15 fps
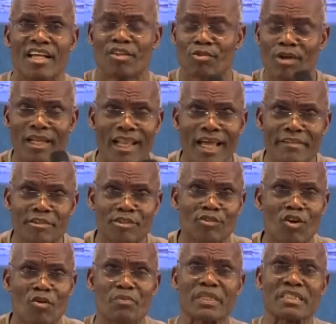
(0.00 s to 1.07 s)
Your life should
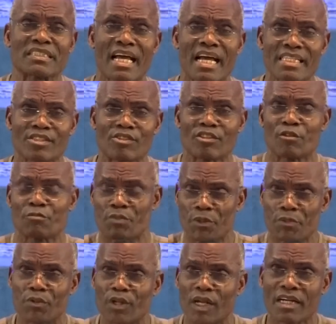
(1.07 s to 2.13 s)
not be tied to the
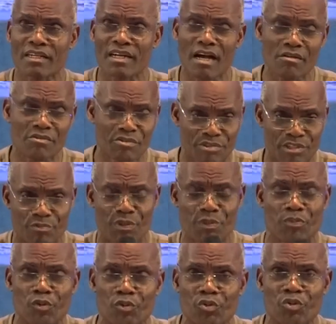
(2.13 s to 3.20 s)
people around you, the
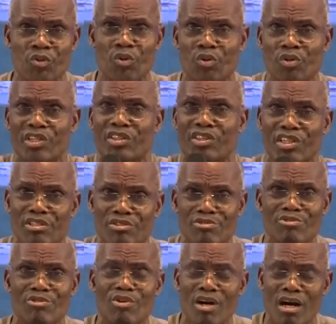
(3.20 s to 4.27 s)
people you know, the things
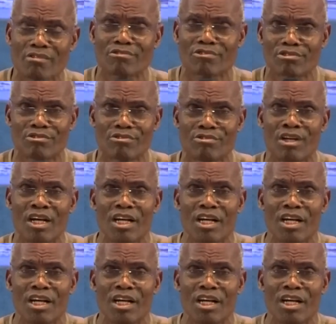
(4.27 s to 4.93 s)
you know how to do.